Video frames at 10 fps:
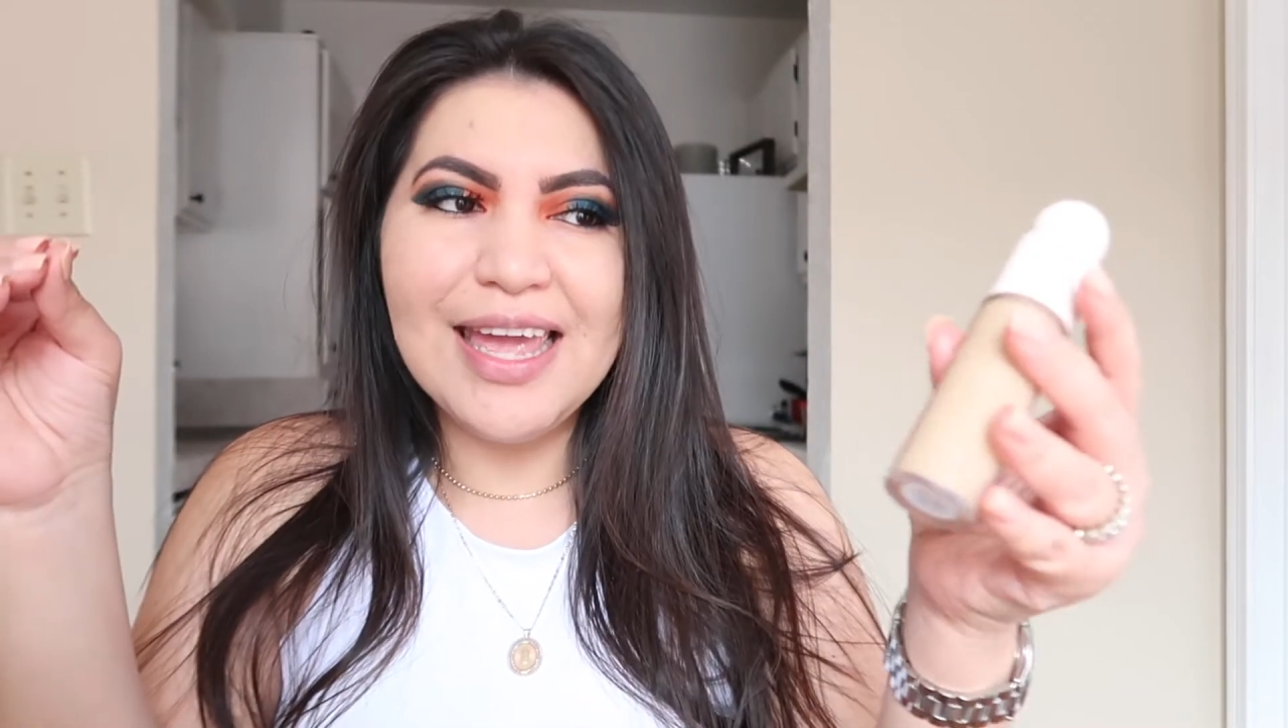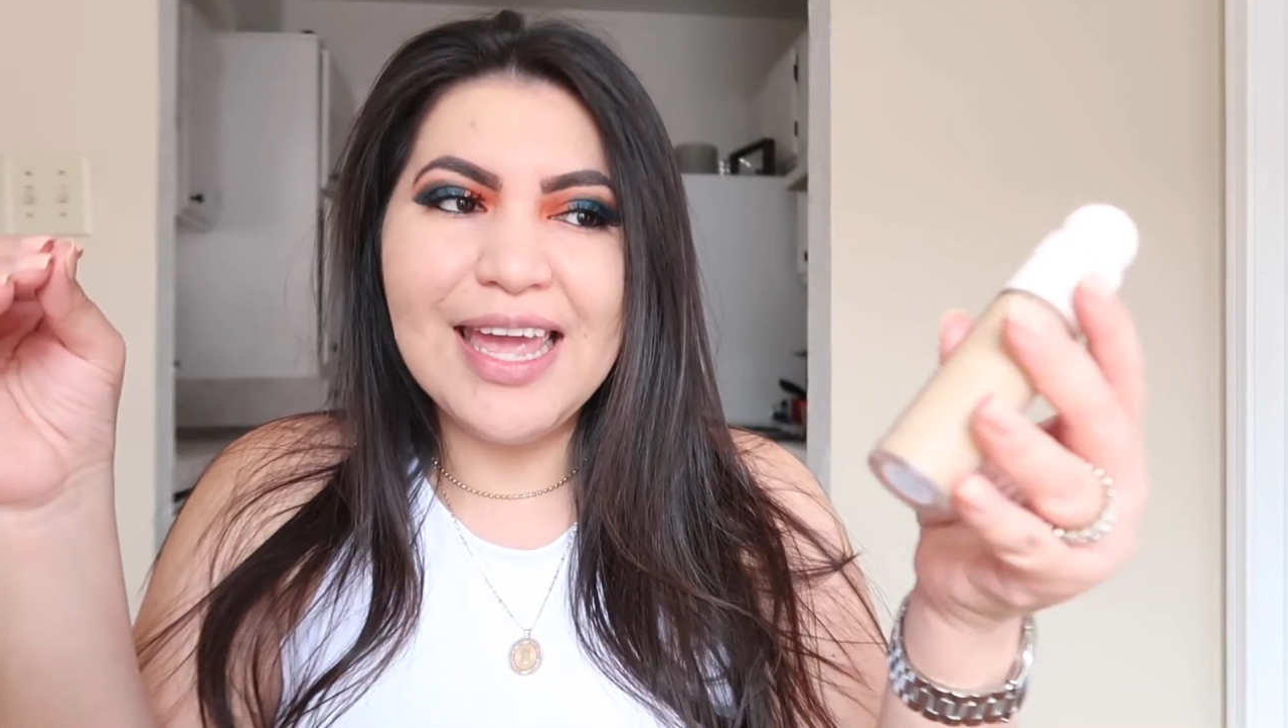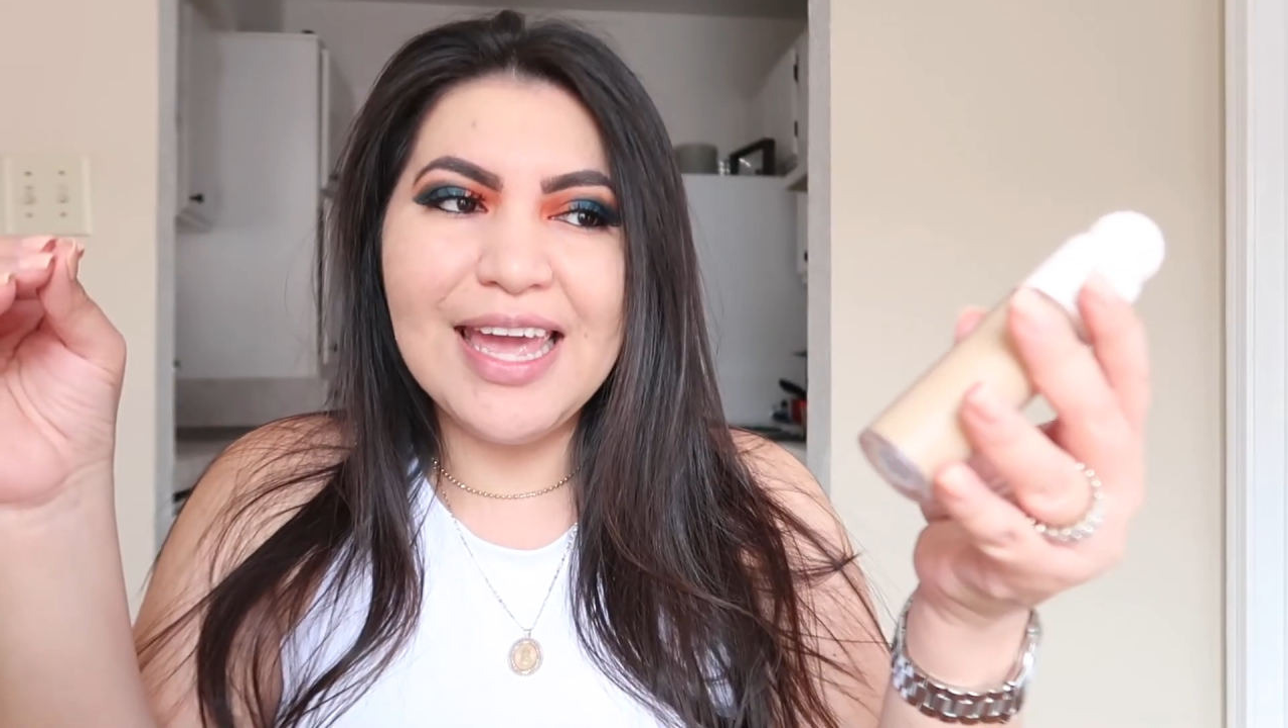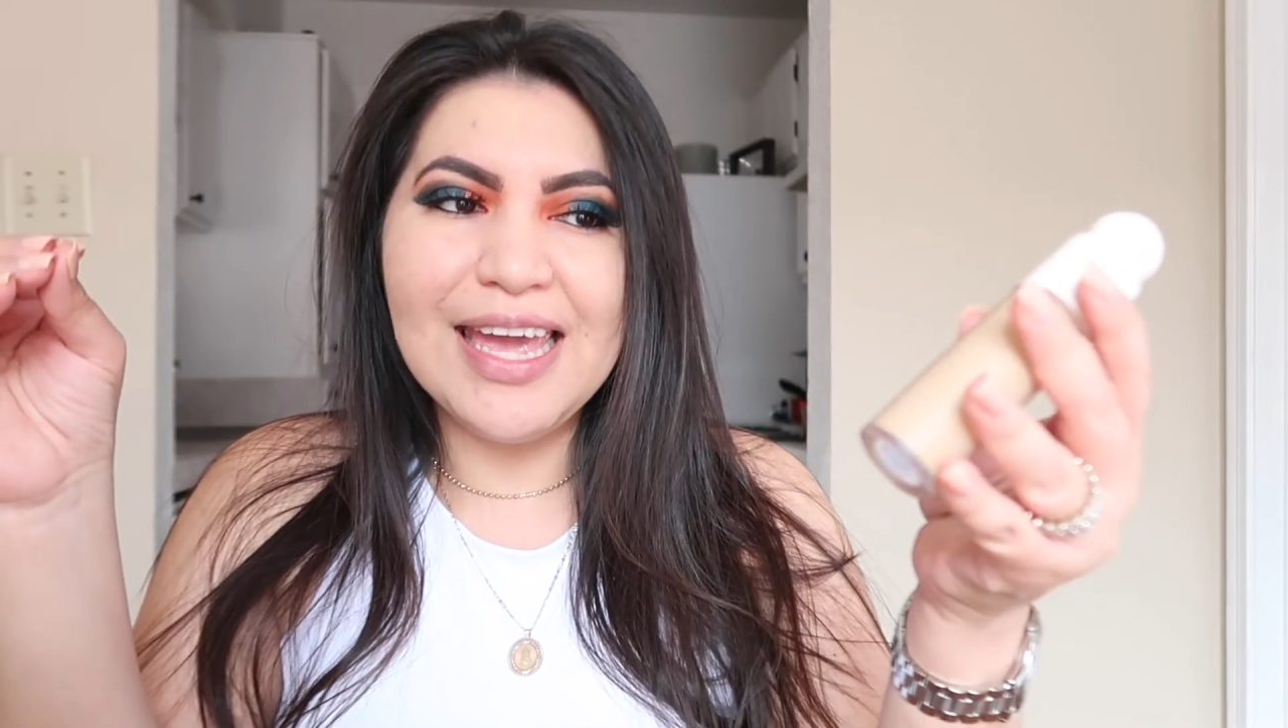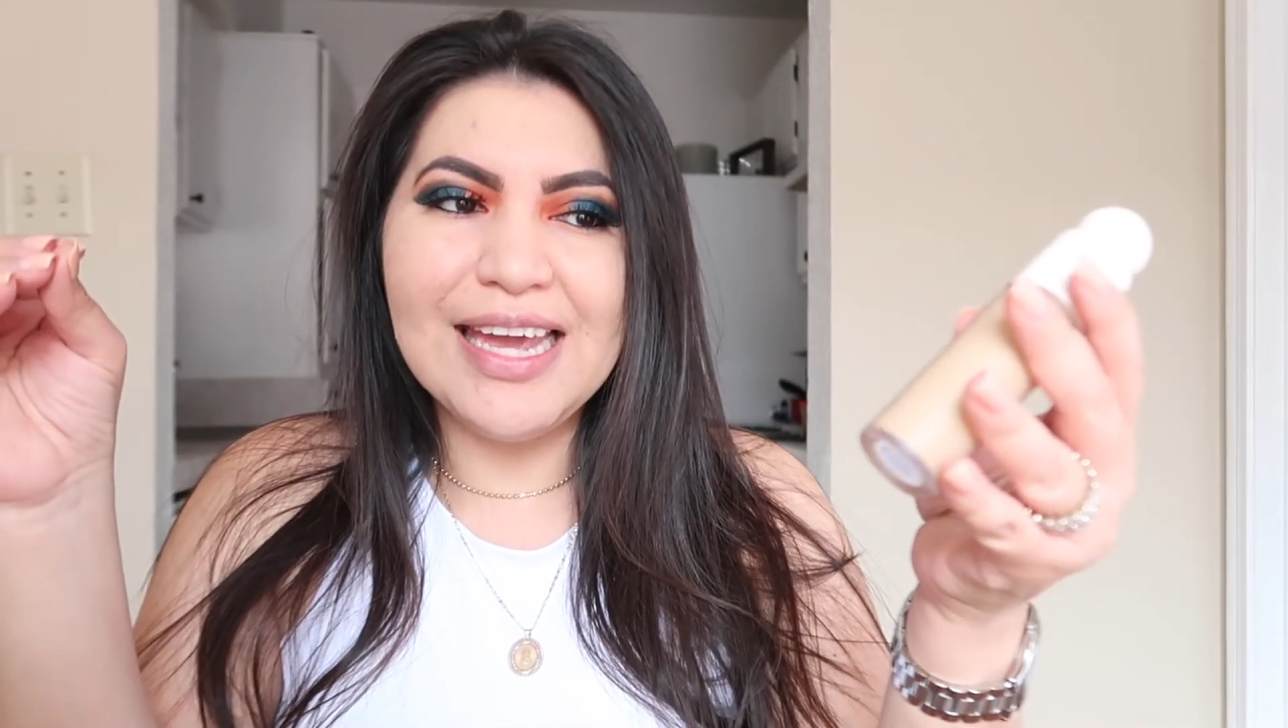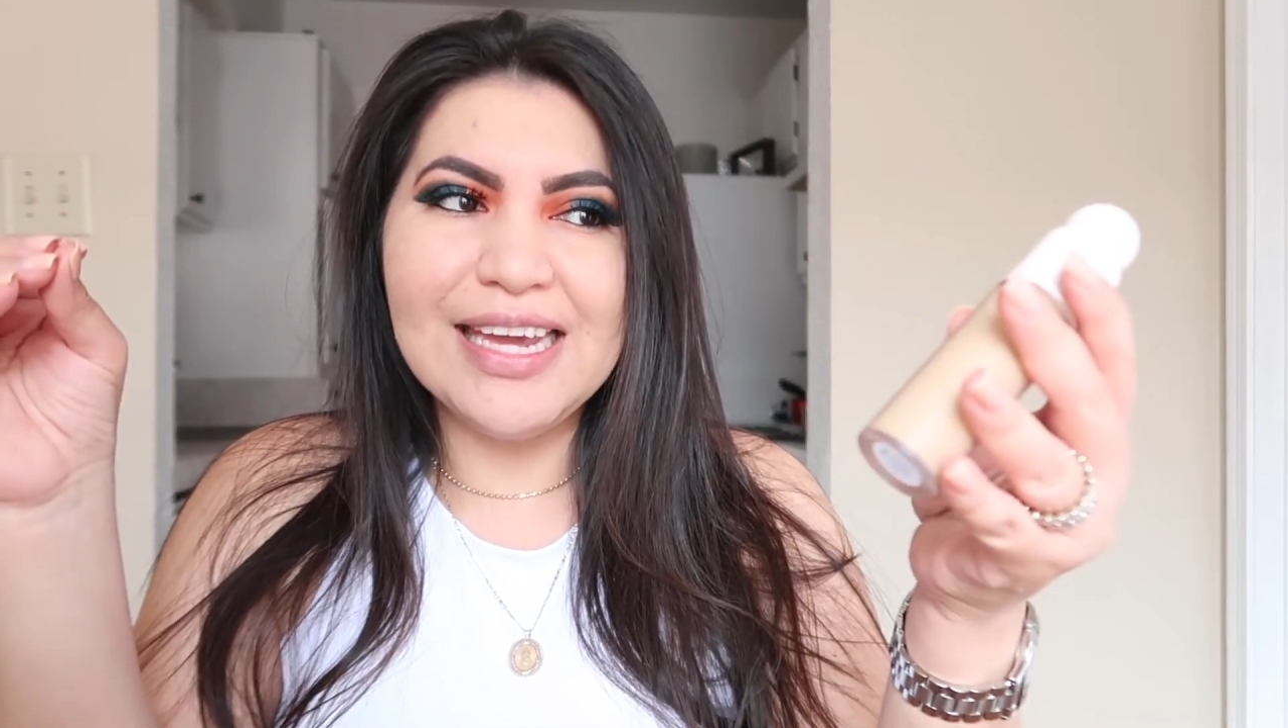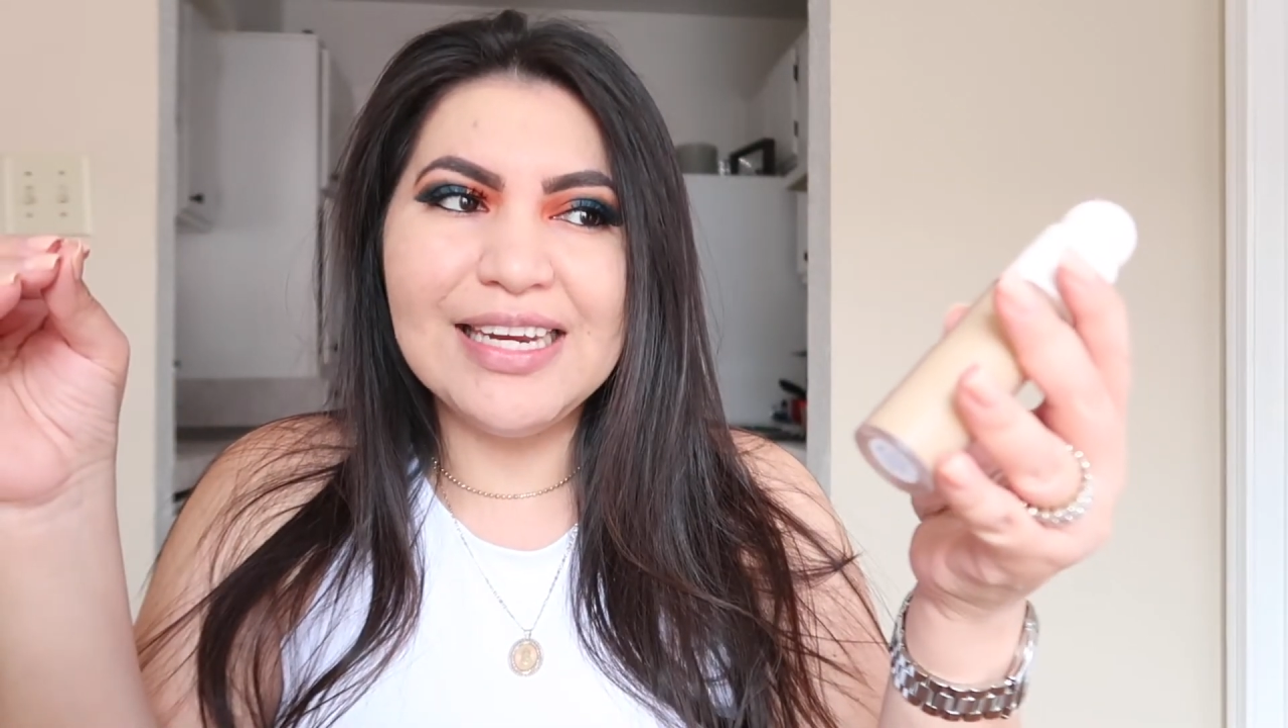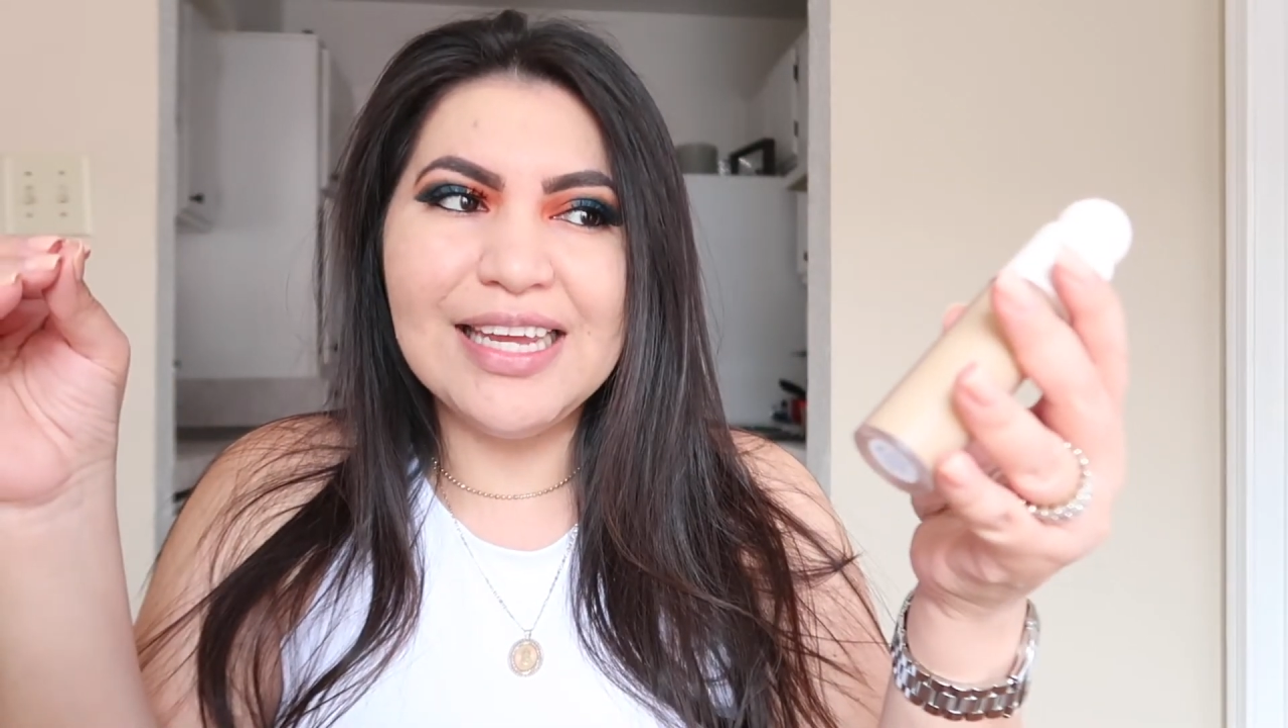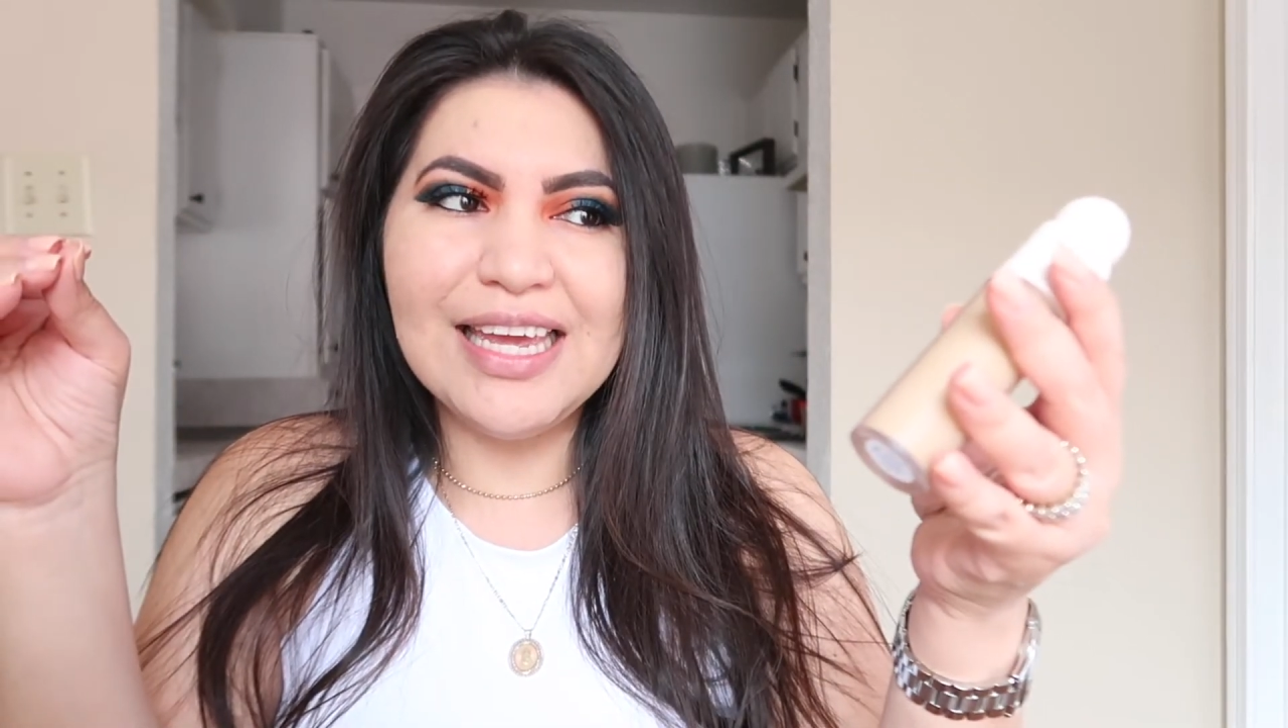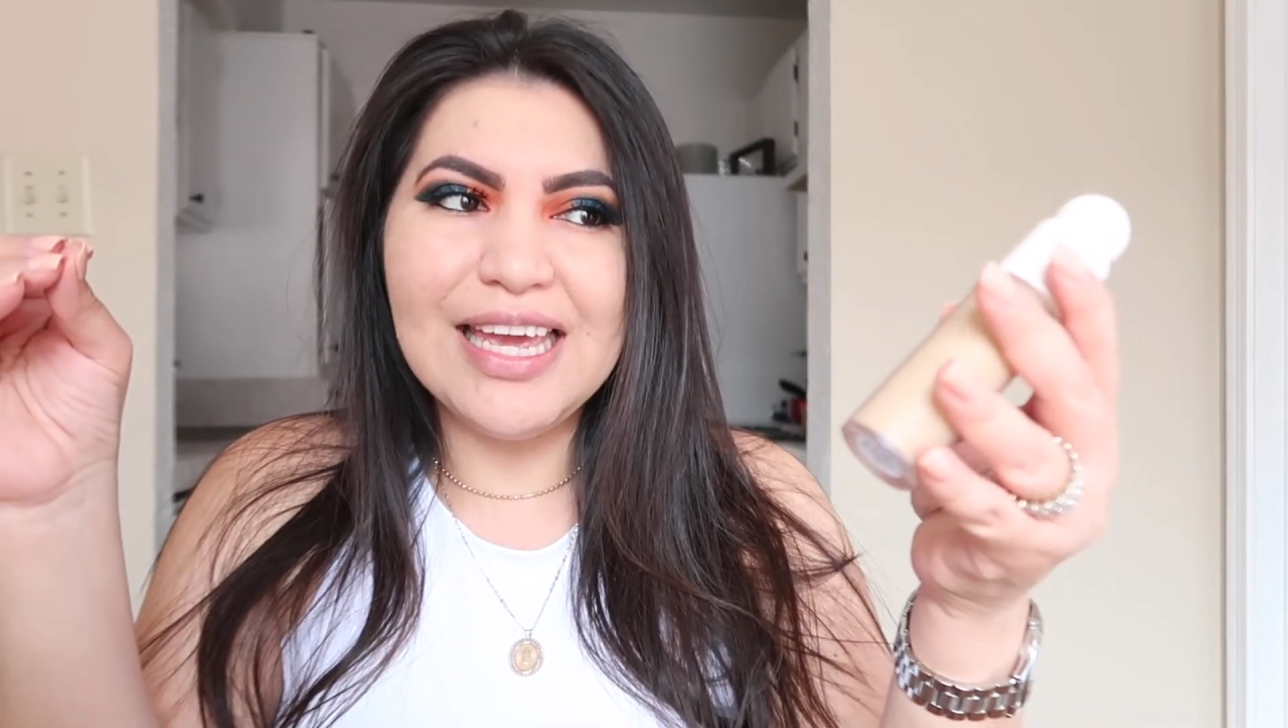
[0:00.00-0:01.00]

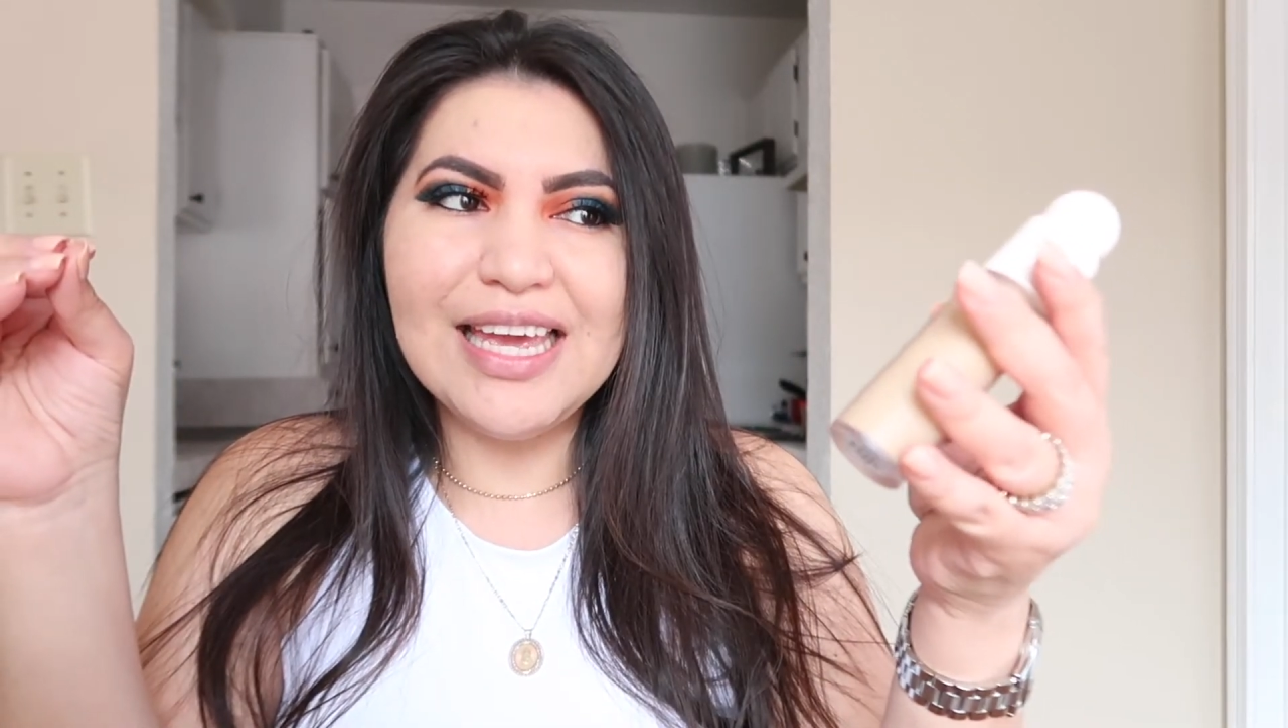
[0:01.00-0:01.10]
and